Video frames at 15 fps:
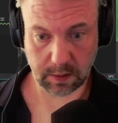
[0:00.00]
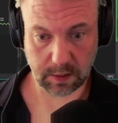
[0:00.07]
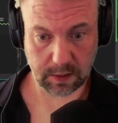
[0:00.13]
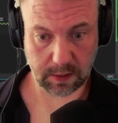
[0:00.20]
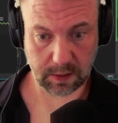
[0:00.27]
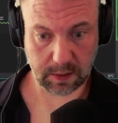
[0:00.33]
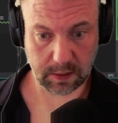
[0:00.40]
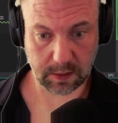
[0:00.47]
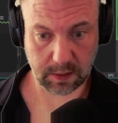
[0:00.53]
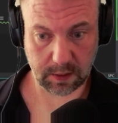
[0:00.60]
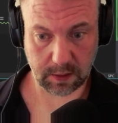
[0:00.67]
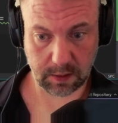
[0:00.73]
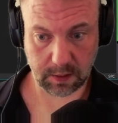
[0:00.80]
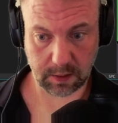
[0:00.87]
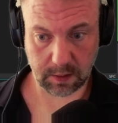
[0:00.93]
and
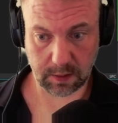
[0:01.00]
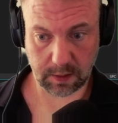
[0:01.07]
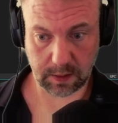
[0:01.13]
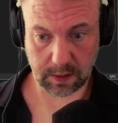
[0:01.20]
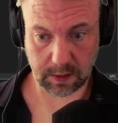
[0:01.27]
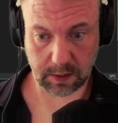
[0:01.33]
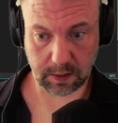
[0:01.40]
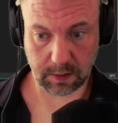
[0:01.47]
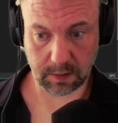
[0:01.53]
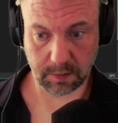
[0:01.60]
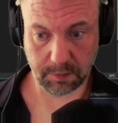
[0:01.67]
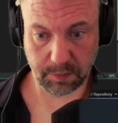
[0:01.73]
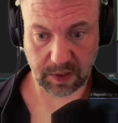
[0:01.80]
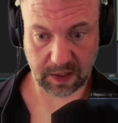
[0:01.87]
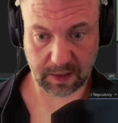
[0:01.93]
a
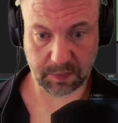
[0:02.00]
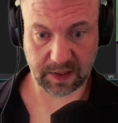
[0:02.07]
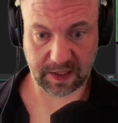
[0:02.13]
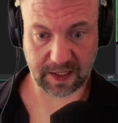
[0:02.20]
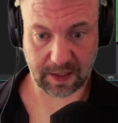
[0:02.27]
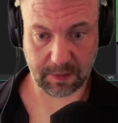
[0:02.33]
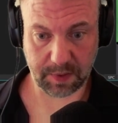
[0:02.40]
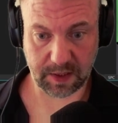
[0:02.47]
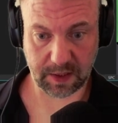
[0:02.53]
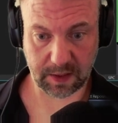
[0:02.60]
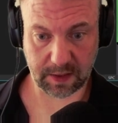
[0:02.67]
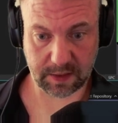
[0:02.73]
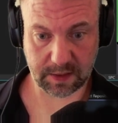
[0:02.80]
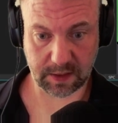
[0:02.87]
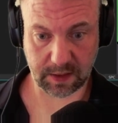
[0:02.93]
public
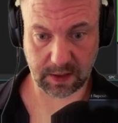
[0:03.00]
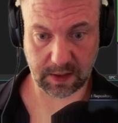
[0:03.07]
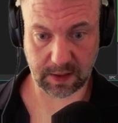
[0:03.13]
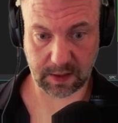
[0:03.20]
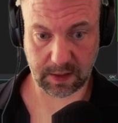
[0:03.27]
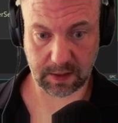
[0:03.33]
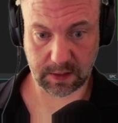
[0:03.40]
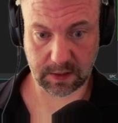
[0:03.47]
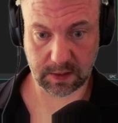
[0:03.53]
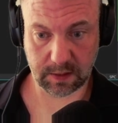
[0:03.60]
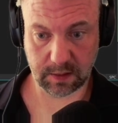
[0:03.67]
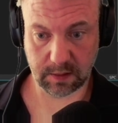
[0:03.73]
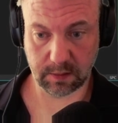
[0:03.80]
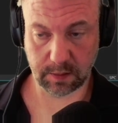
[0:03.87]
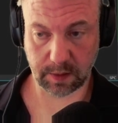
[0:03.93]
API to get it.
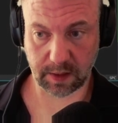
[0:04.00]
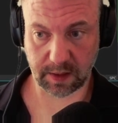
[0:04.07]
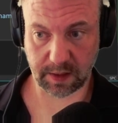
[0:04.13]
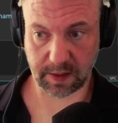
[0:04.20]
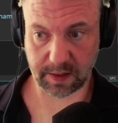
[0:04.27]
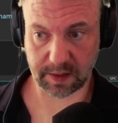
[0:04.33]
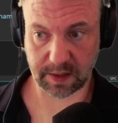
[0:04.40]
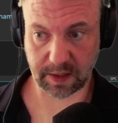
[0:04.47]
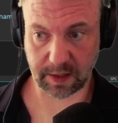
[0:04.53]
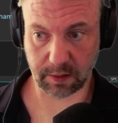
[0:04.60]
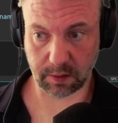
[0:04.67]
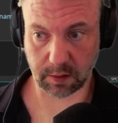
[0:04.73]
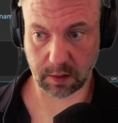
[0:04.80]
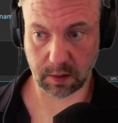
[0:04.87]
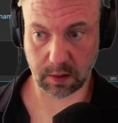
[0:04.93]
Like, let's say
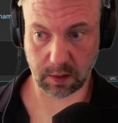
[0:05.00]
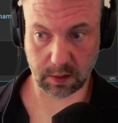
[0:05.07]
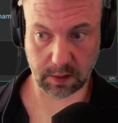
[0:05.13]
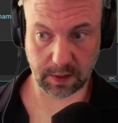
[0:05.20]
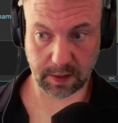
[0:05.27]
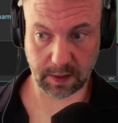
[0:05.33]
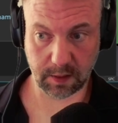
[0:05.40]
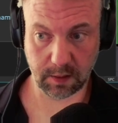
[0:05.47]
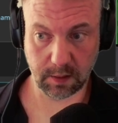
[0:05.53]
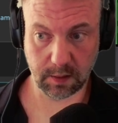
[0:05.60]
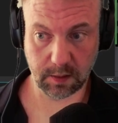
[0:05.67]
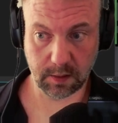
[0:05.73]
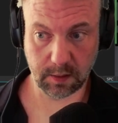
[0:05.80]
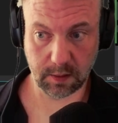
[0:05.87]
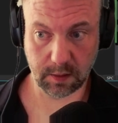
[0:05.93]
you're calling
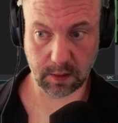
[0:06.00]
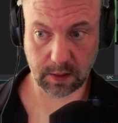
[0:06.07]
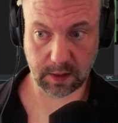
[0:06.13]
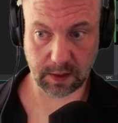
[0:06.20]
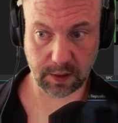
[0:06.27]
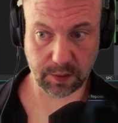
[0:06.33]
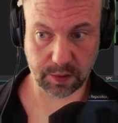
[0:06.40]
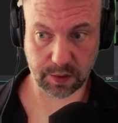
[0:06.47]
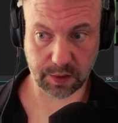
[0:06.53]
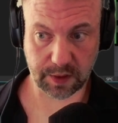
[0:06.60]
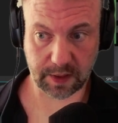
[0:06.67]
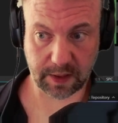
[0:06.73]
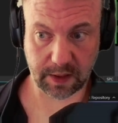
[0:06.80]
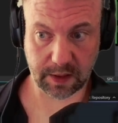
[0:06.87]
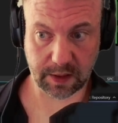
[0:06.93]
user
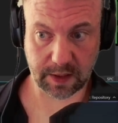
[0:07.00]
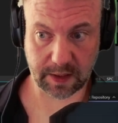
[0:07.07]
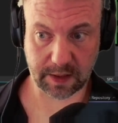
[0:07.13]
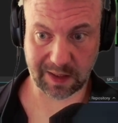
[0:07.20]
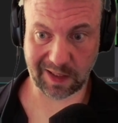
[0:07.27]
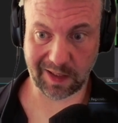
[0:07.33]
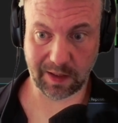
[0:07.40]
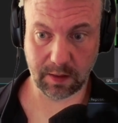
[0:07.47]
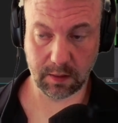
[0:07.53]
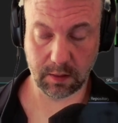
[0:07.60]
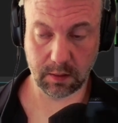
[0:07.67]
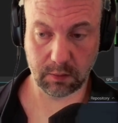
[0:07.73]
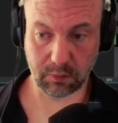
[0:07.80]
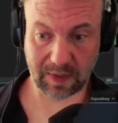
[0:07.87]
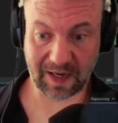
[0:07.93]
settings as a
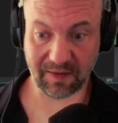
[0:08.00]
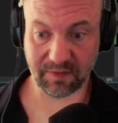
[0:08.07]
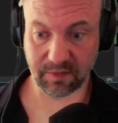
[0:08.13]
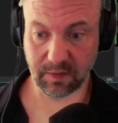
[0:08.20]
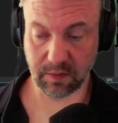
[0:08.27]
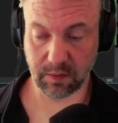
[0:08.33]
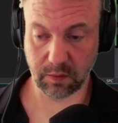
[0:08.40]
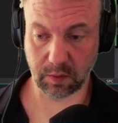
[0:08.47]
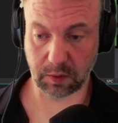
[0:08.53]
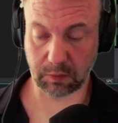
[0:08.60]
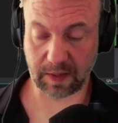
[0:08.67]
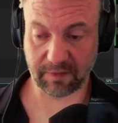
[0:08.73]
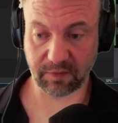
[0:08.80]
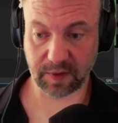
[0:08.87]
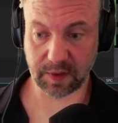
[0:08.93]
ref or
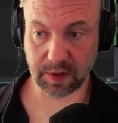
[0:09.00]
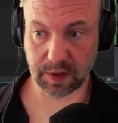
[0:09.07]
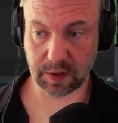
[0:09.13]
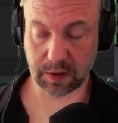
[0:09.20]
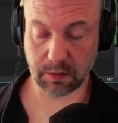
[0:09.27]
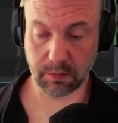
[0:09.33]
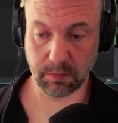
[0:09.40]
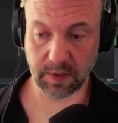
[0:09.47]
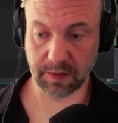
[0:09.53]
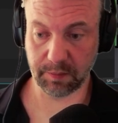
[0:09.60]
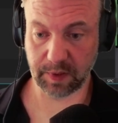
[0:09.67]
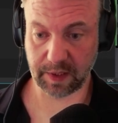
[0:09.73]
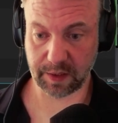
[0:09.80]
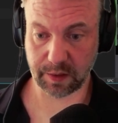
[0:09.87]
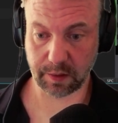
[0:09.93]
reference in
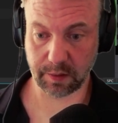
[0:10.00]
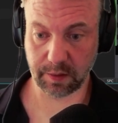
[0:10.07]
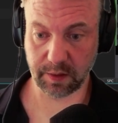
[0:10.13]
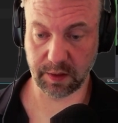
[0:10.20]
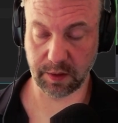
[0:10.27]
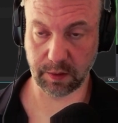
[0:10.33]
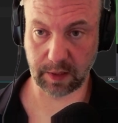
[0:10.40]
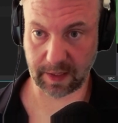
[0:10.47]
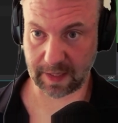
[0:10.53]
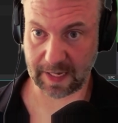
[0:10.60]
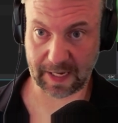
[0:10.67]
Blazor. You do